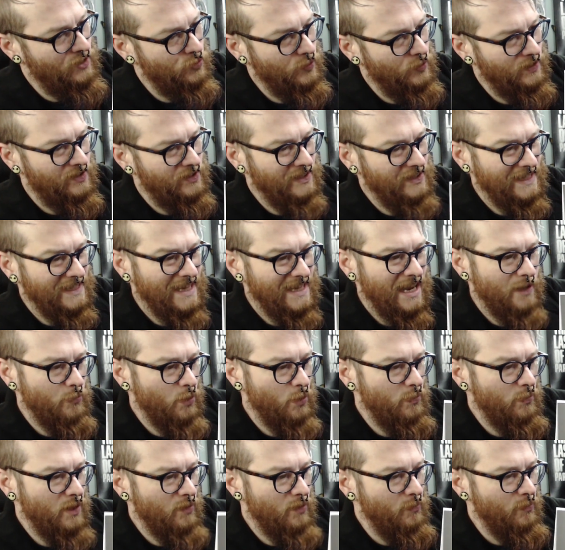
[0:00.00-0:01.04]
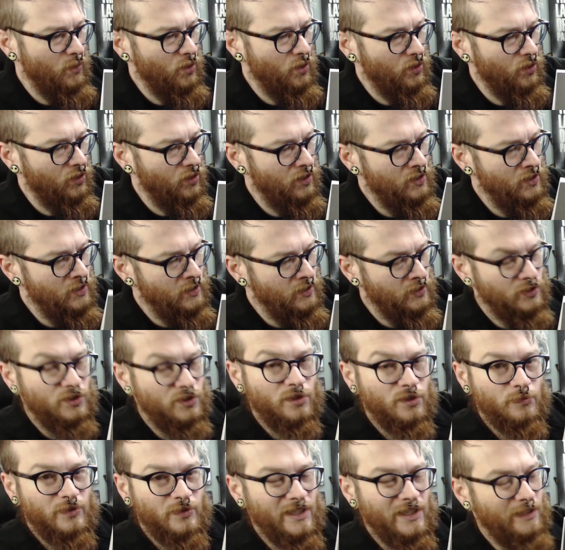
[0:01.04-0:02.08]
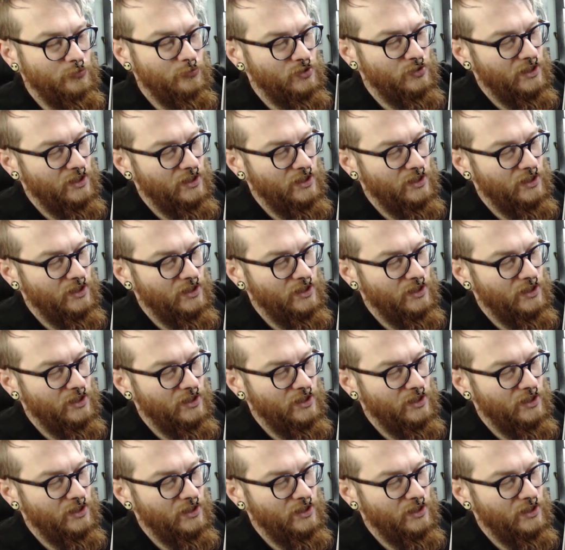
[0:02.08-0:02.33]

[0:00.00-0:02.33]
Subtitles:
with the game a bit more. Sometimes they